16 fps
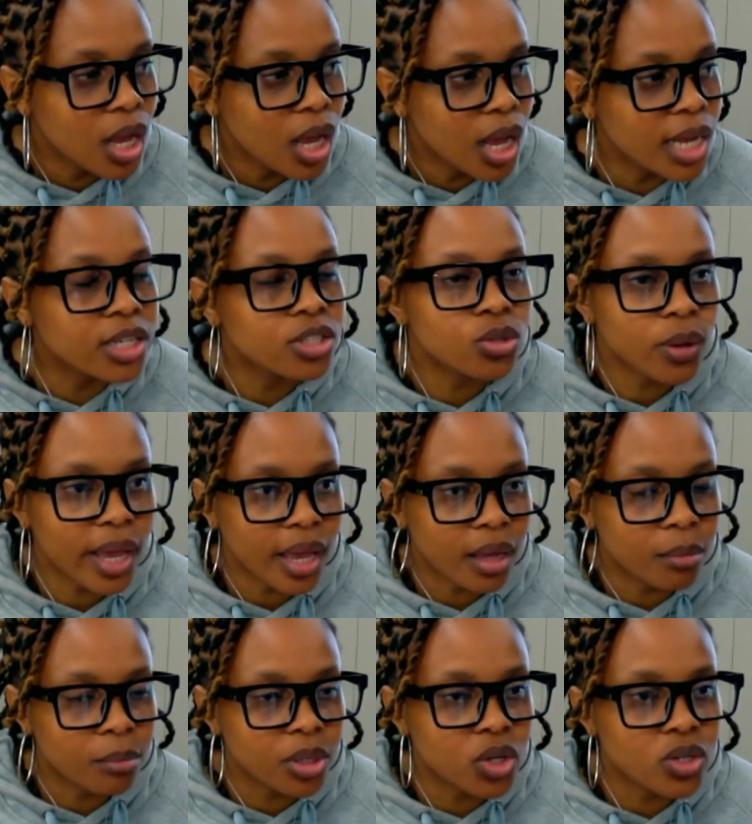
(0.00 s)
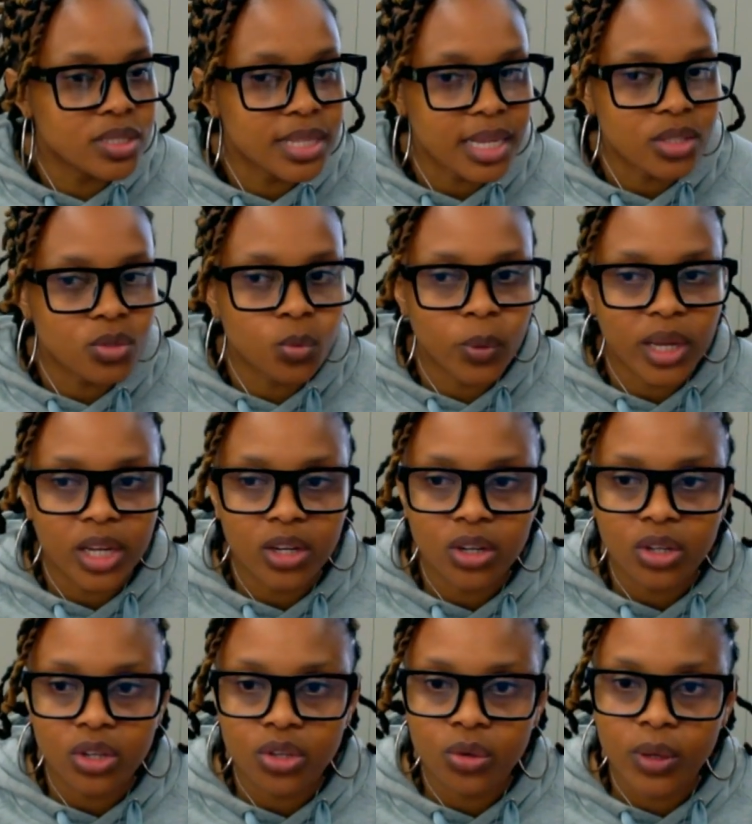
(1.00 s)
and it's okay, because that's
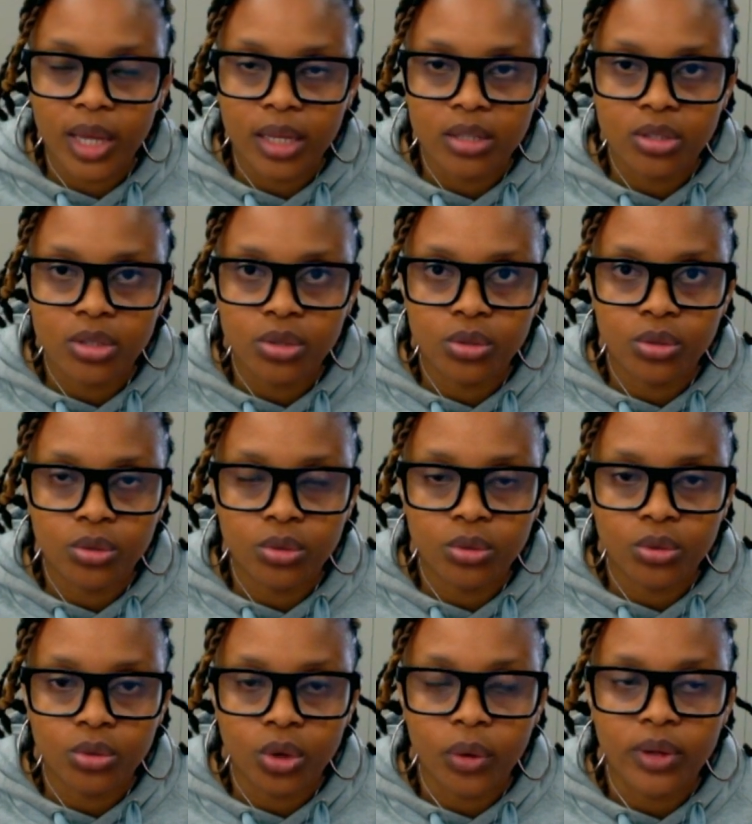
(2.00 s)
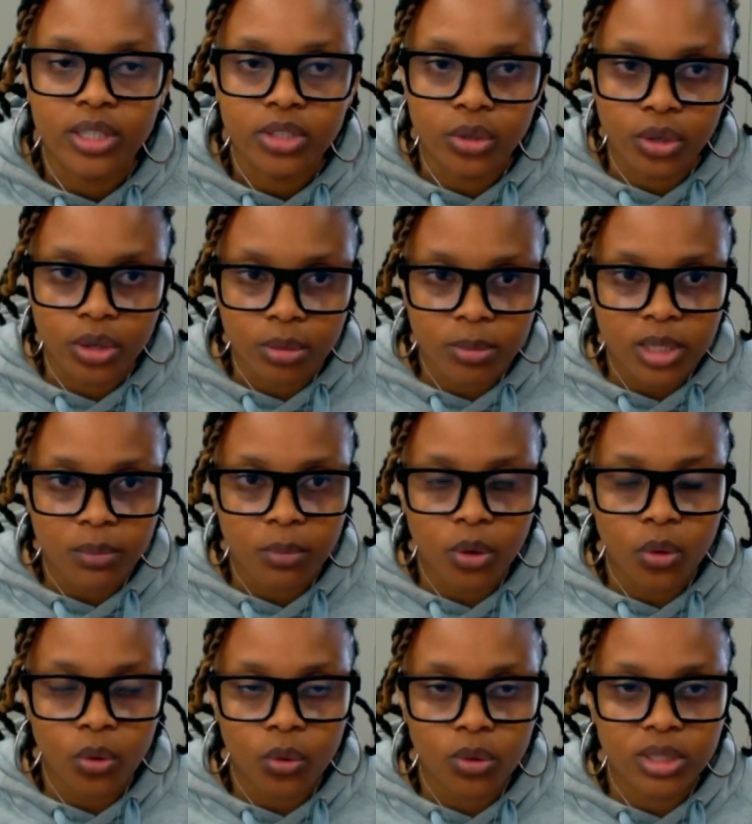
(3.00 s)
when you get to go into hermit
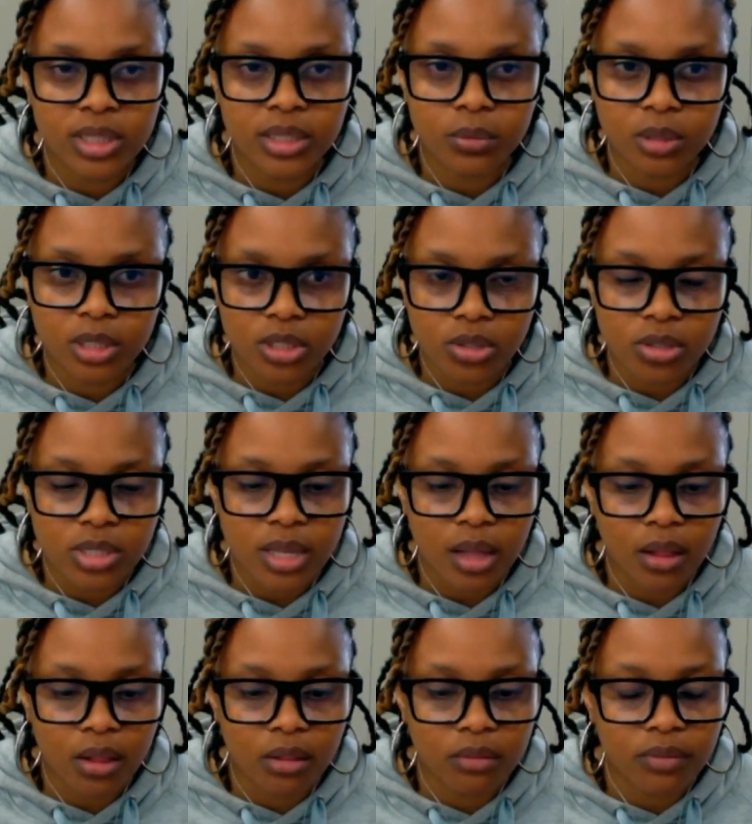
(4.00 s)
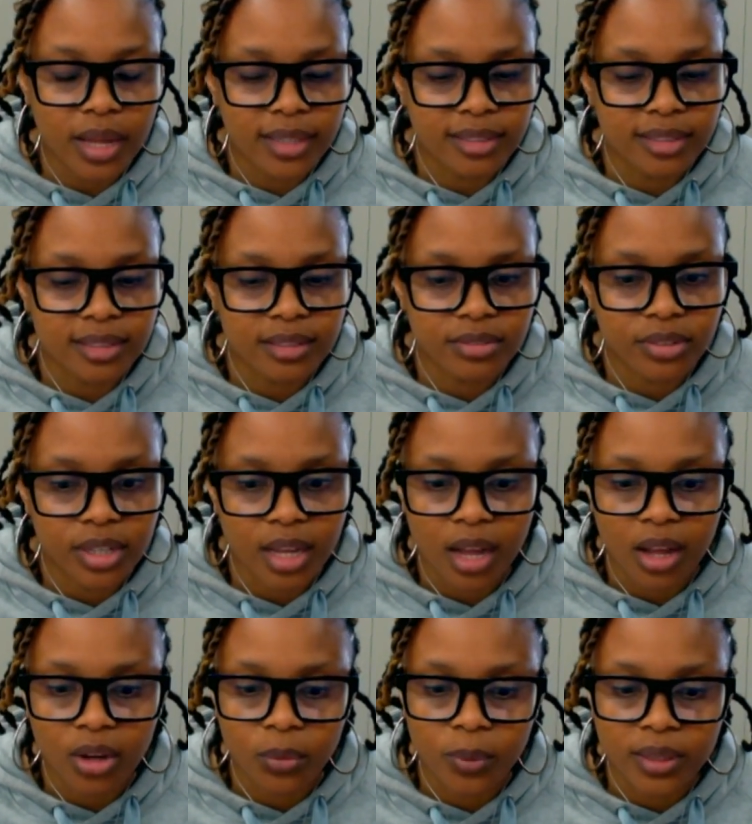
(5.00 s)
mode, sit with yourself, and just figure
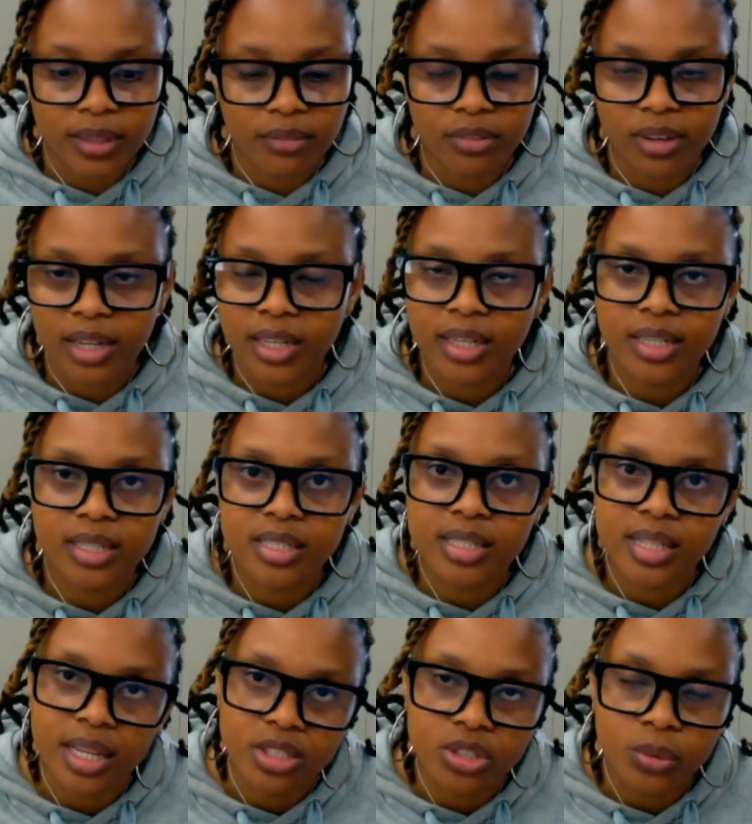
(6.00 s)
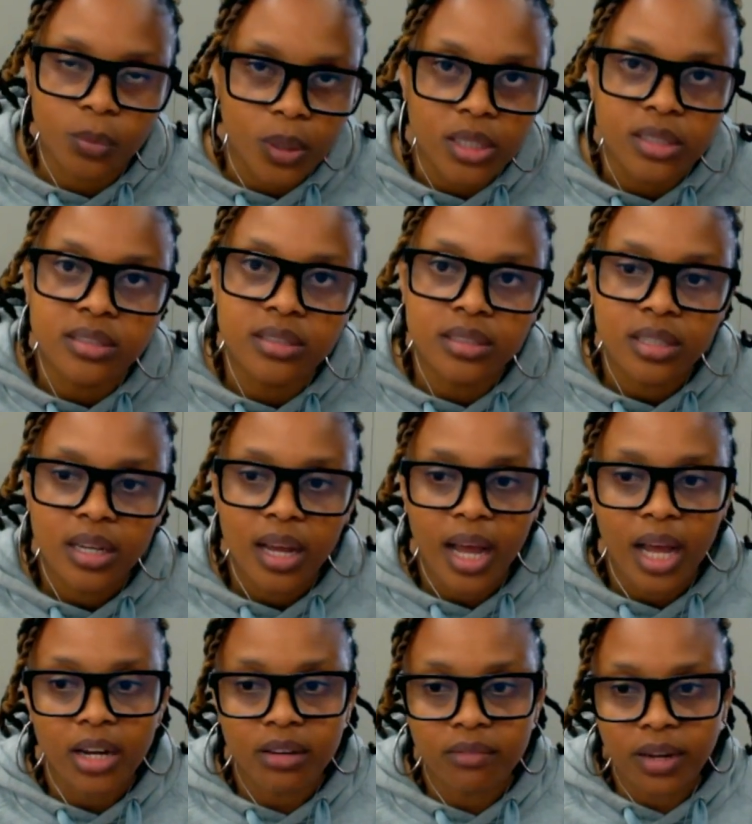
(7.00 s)
out what the fuck it is that you want
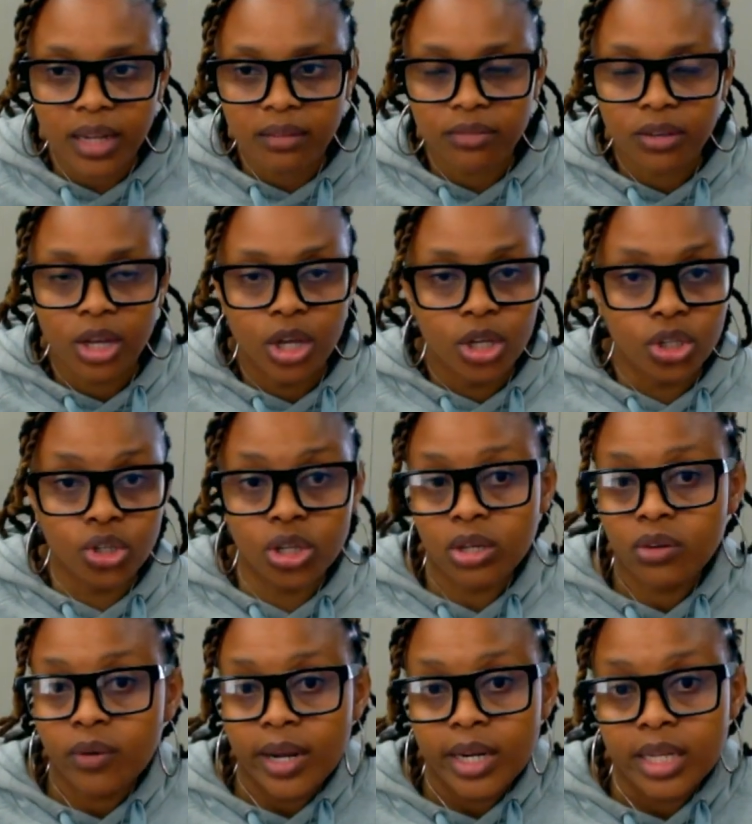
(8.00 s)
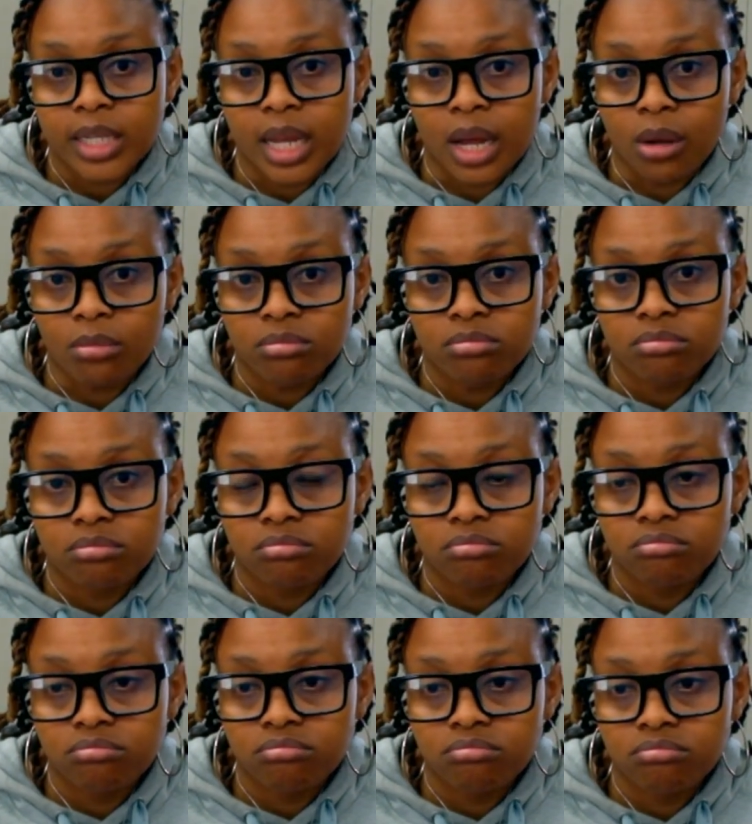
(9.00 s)
out of life. You can write it down,
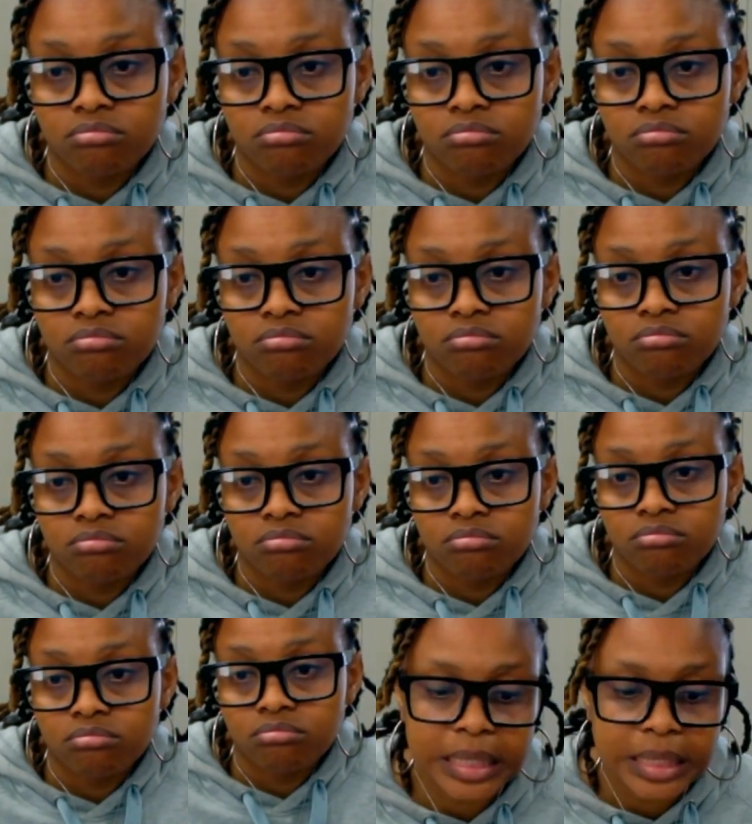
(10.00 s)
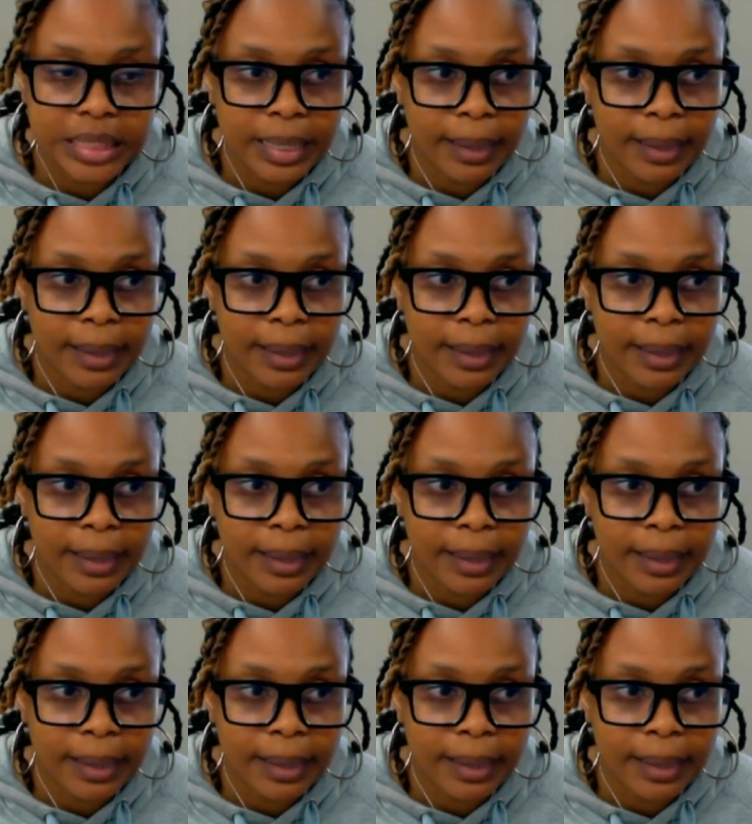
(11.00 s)
you can